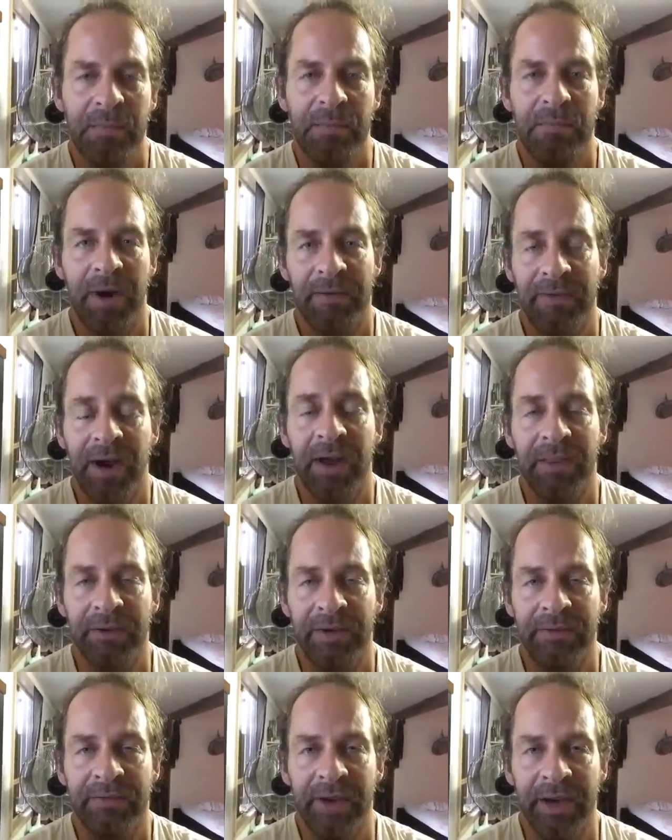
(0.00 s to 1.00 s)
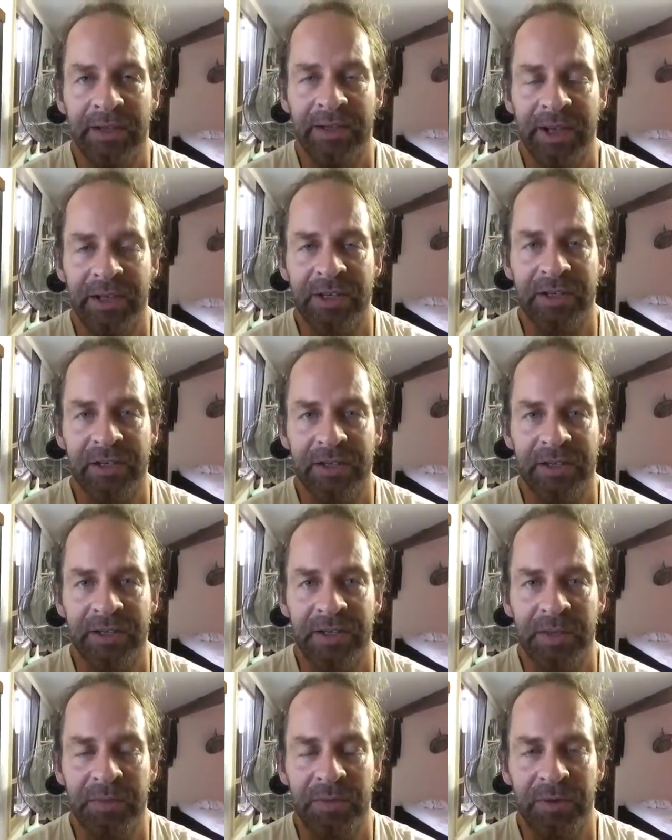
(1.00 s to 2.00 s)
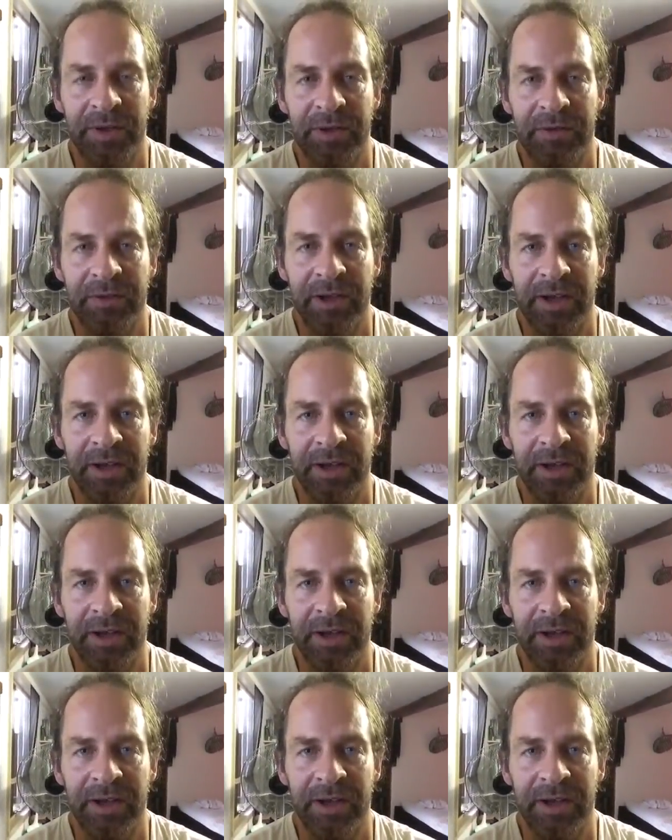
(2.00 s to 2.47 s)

My father, in fact, actually at this point